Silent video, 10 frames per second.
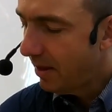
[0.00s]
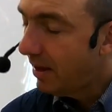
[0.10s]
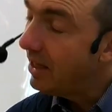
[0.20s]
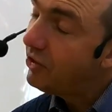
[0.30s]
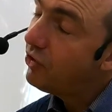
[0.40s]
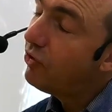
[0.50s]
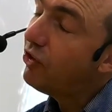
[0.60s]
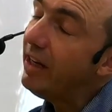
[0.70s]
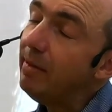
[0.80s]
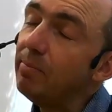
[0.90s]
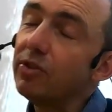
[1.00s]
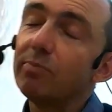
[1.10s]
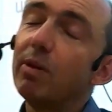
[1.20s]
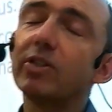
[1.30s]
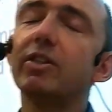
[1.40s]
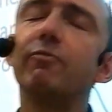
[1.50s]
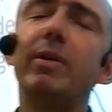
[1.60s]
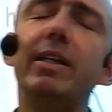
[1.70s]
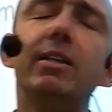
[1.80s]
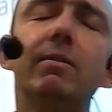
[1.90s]
His dreams must have
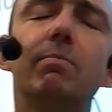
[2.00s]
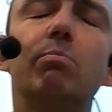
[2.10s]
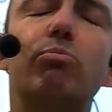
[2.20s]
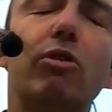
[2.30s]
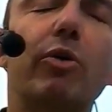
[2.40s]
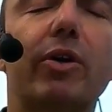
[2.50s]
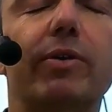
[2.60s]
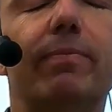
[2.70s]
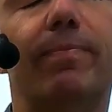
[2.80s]
been broken.